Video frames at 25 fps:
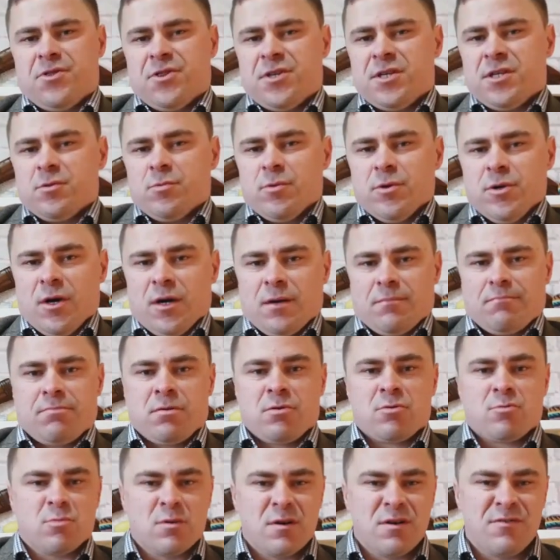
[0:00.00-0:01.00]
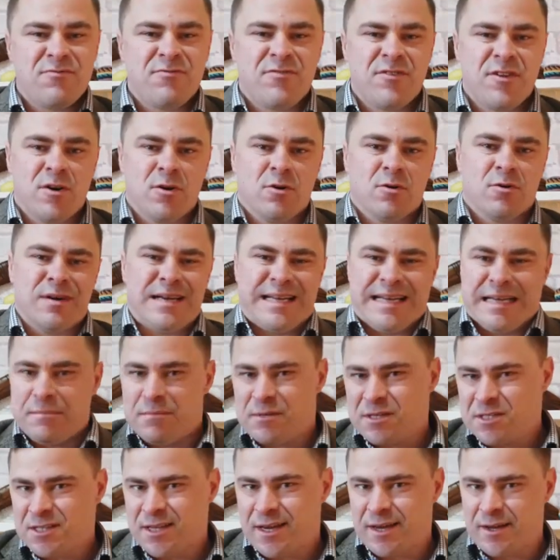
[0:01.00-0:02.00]
but these were not peripheral
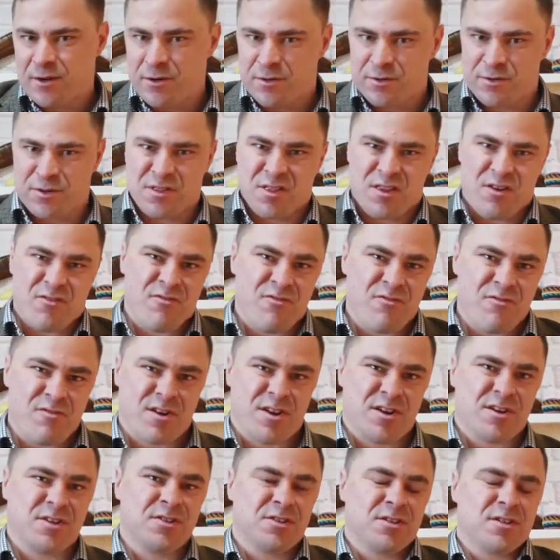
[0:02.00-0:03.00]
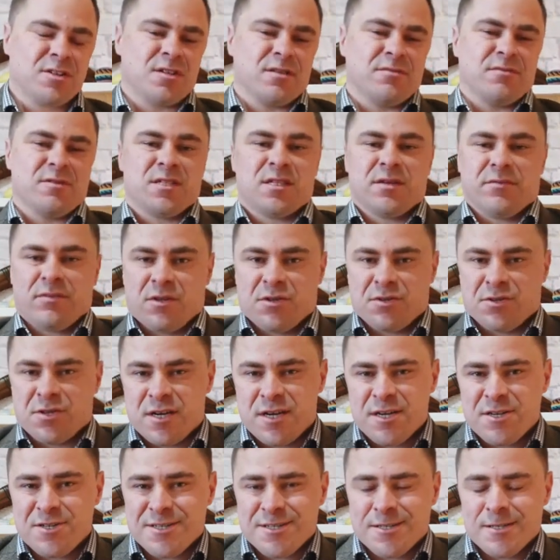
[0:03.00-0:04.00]
imitators on the fringes of
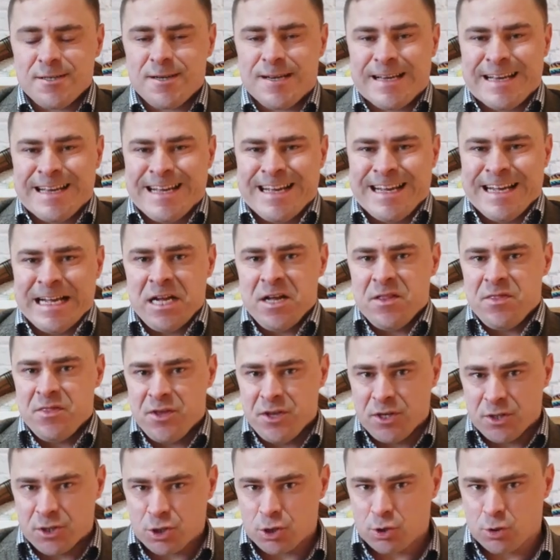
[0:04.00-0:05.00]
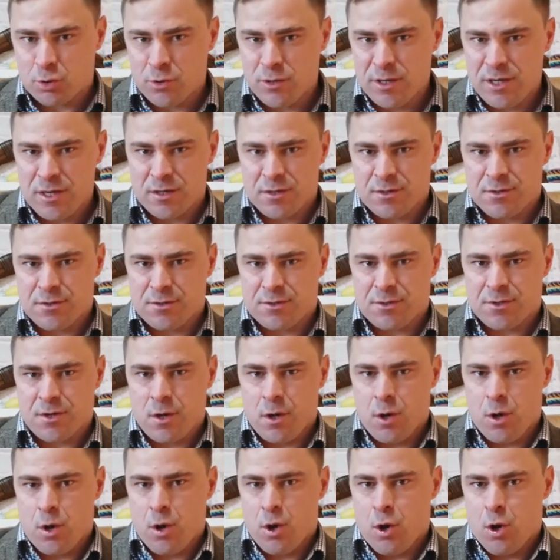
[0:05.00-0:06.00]
civilization. The
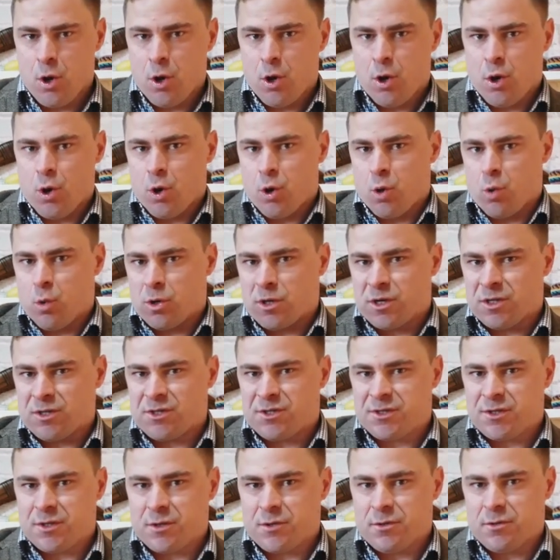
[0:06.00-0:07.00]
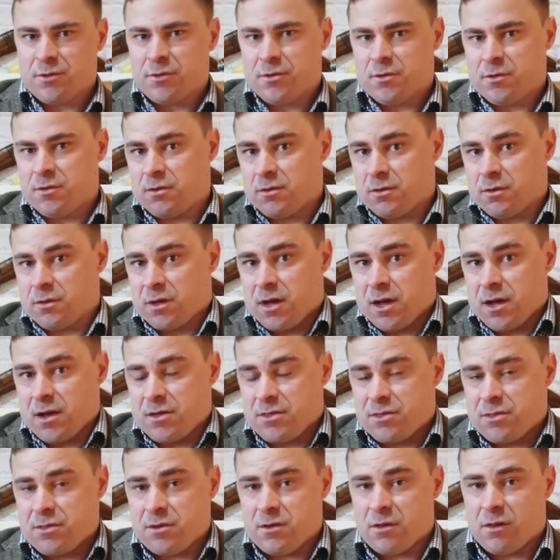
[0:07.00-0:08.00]
Etrurians were considered
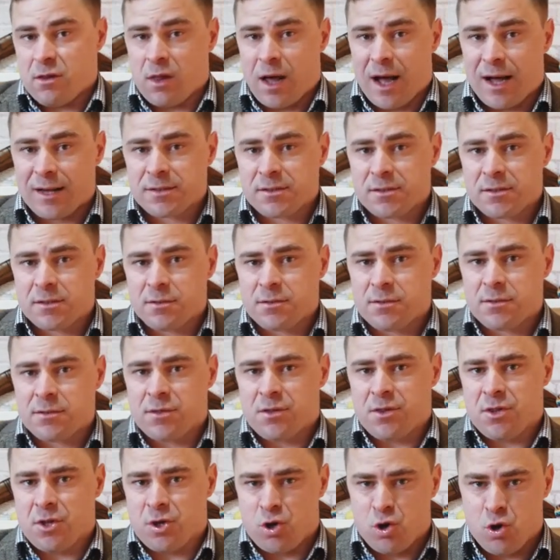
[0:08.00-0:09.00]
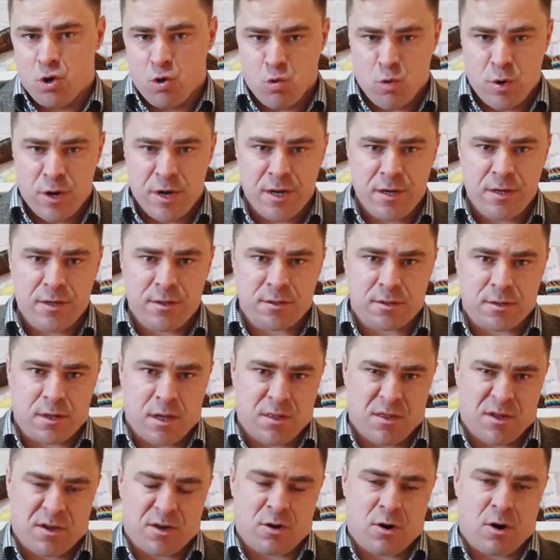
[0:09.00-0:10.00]
like the Latins and the Greeks
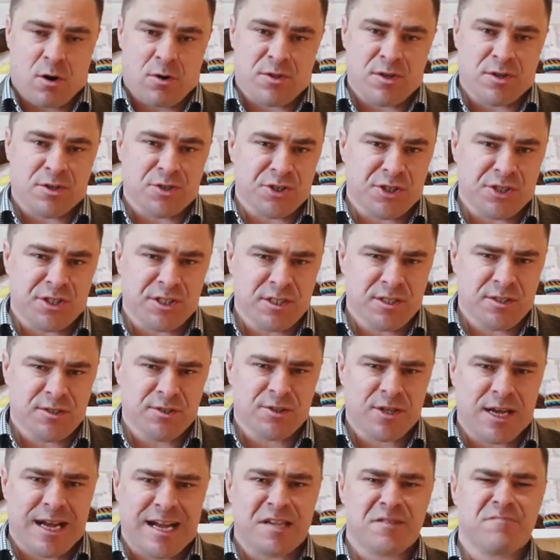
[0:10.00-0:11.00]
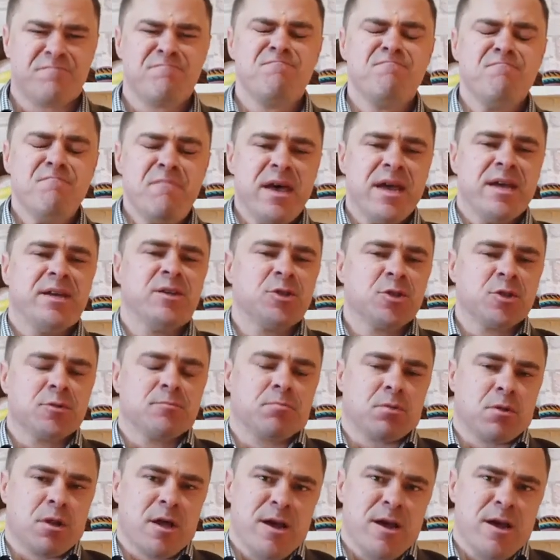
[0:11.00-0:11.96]
and the Carthaginians as major